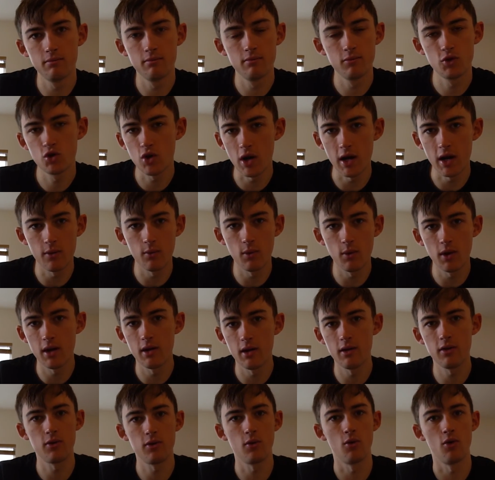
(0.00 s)
train
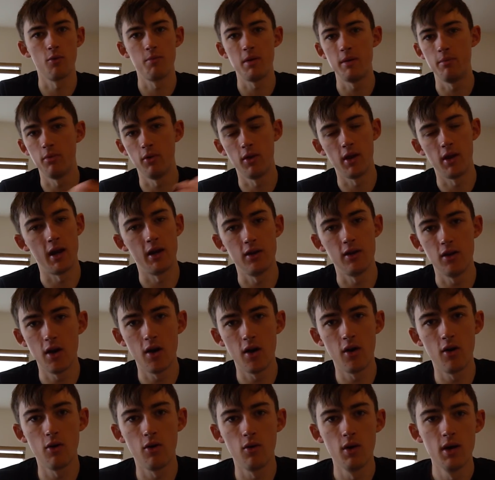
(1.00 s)
with or people that I
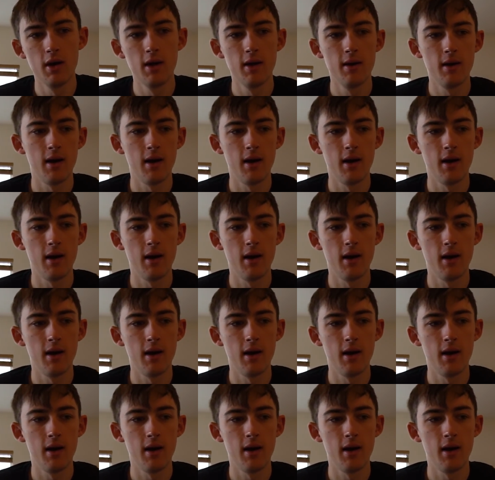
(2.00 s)
know,